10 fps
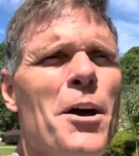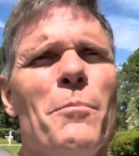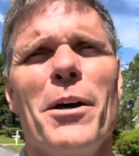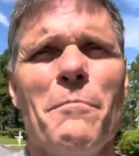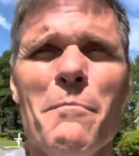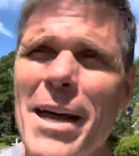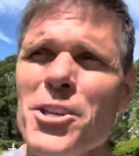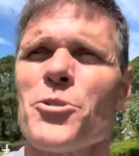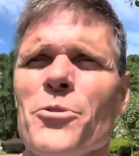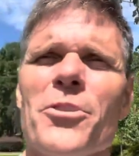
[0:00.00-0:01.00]
but make
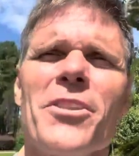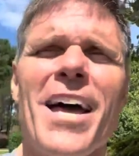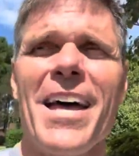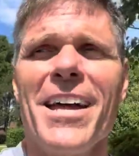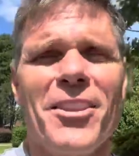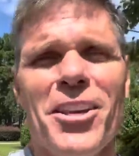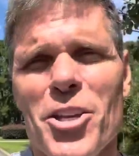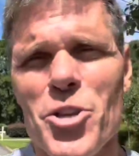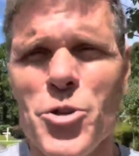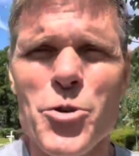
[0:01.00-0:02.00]
sure that
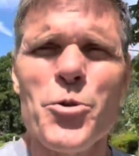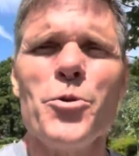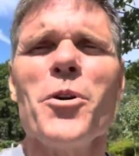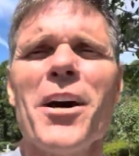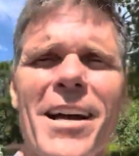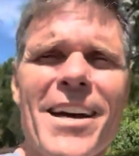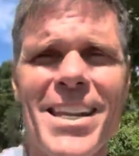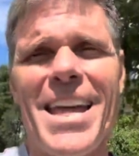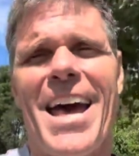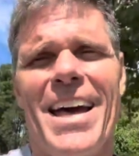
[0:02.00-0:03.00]
you
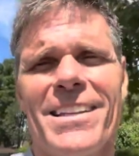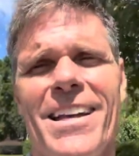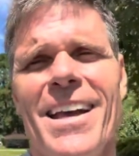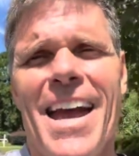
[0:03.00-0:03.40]
connect